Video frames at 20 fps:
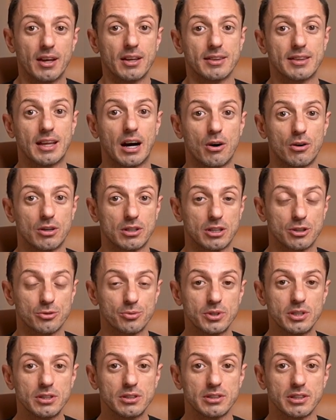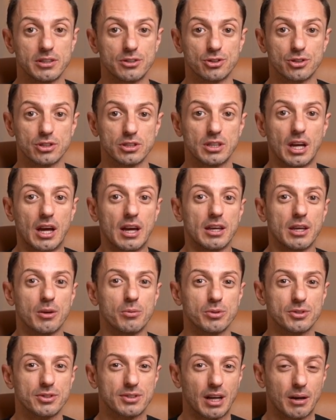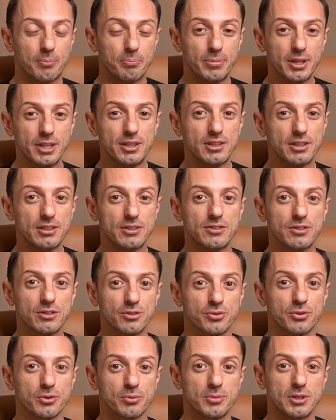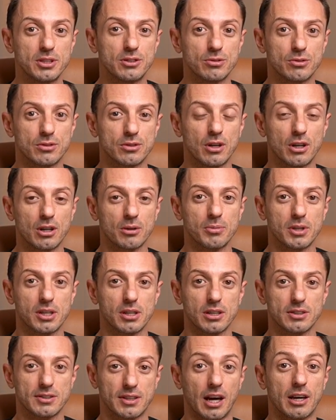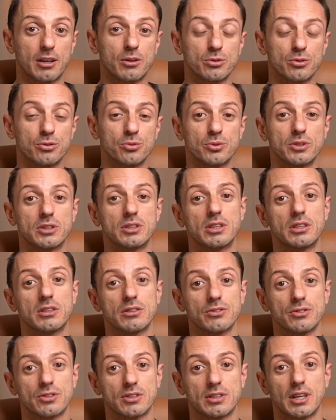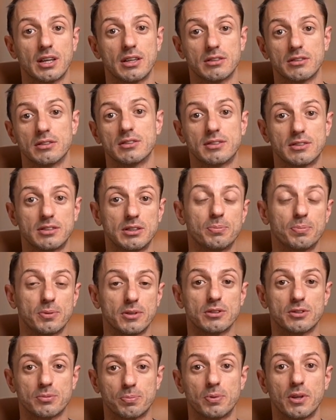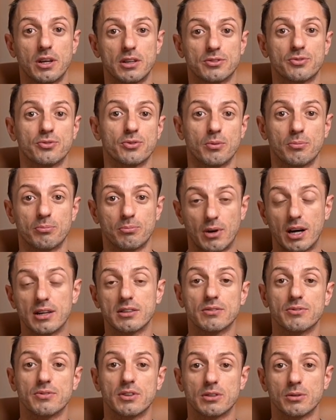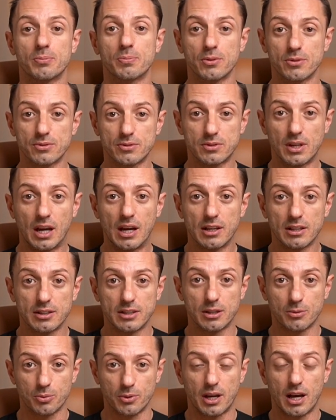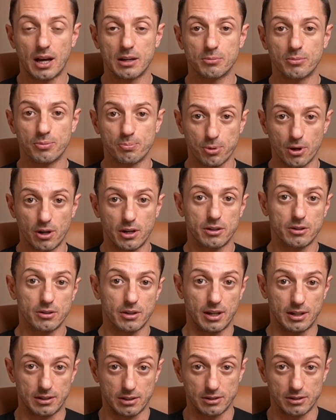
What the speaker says: Now on Unreal Engine, it was a bit easier for me to talk because I could really understand C++ from my developers that we had prior and